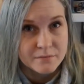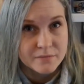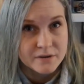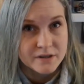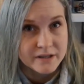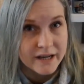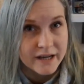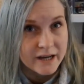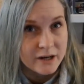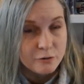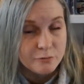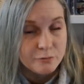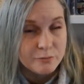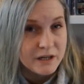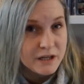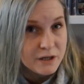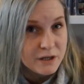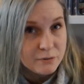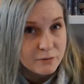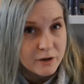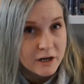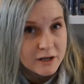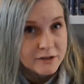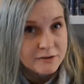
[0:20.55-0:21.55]
Now,
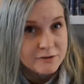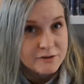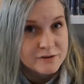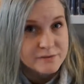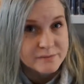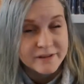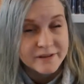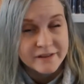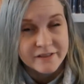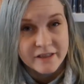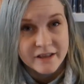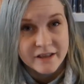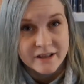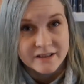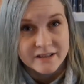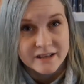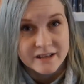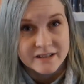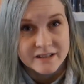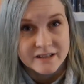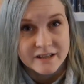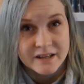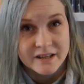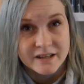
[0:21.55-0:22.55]
many writers may think
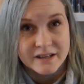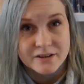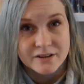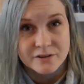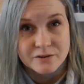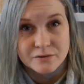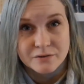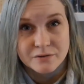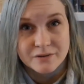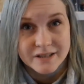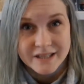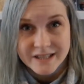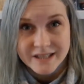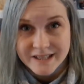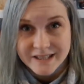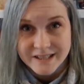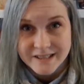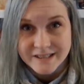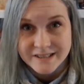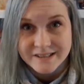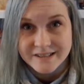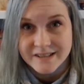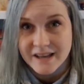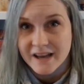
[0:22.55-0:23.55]
that they don't need
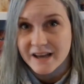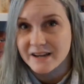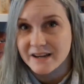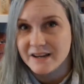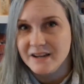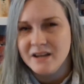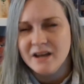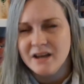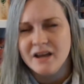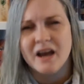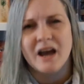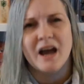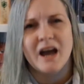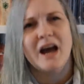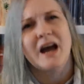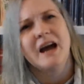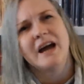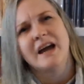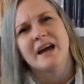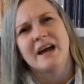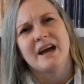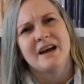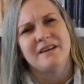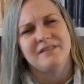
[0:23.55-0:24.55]
it, that
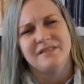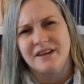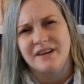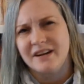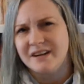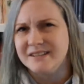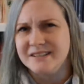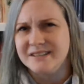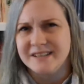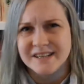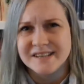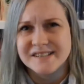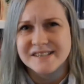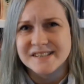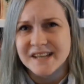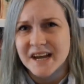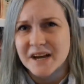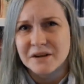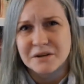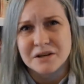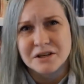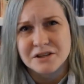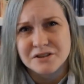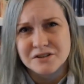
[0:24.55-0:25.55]
I have the ideas
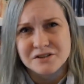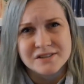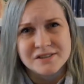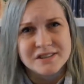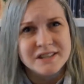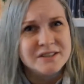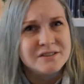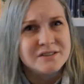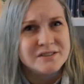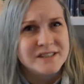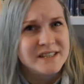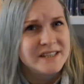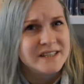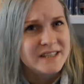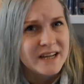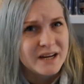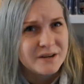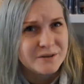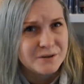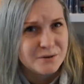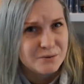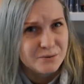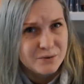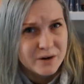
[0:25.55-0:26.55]
down, I just need to sit
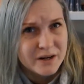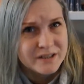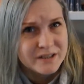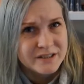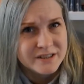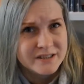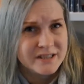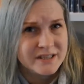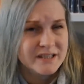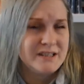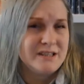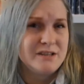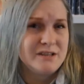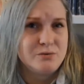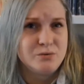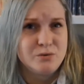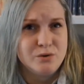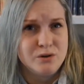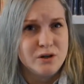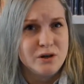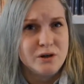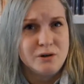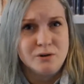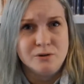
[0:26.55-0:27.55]
down and write it and it
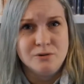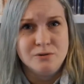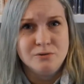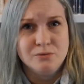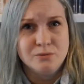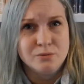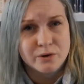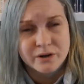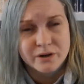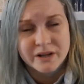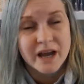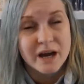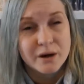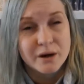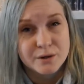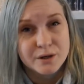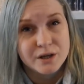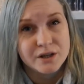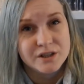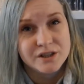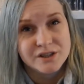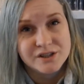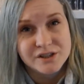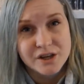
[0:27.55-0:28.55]
will all work out
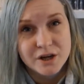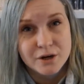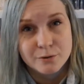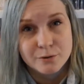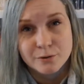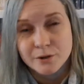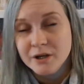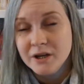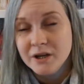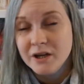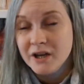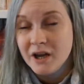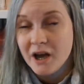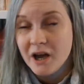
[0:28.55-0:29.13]
on its own.